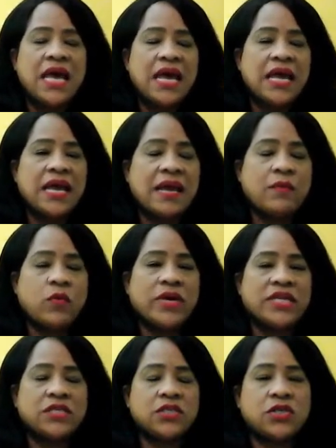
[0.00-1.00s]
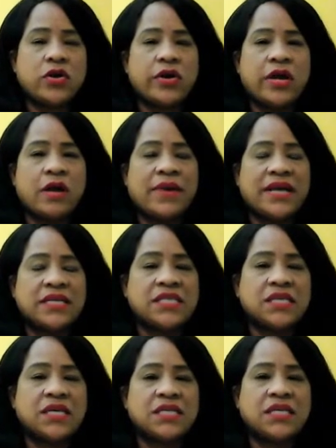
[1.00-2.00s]
and I'm going to start out by
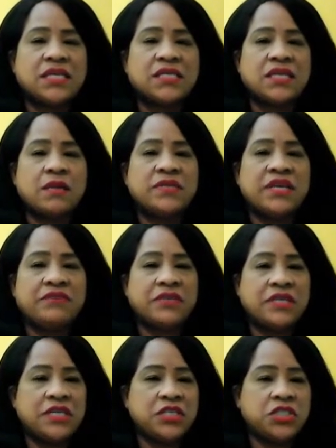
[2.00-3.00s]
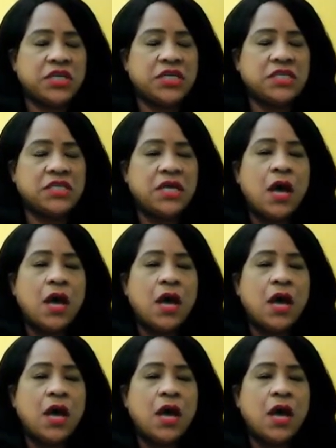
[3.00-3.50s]
discussing some definitions.